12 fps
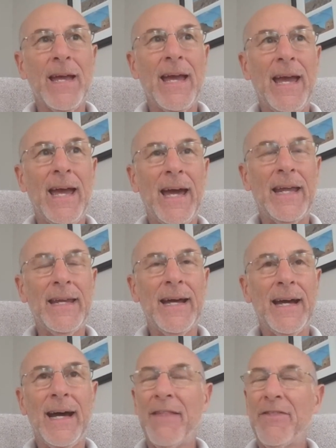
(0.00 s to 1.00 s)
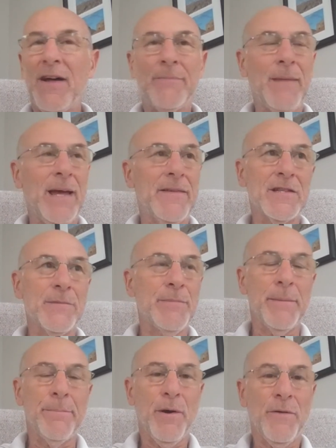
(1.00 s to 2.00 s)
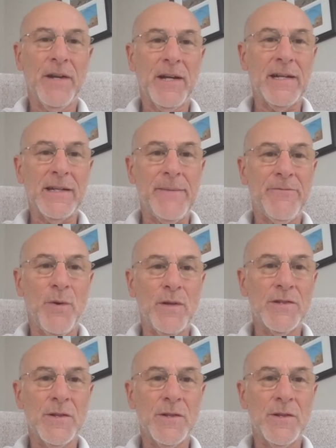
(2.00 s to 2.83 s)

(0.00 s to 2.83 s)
And I thought, man, this would be a perfect nickname for us.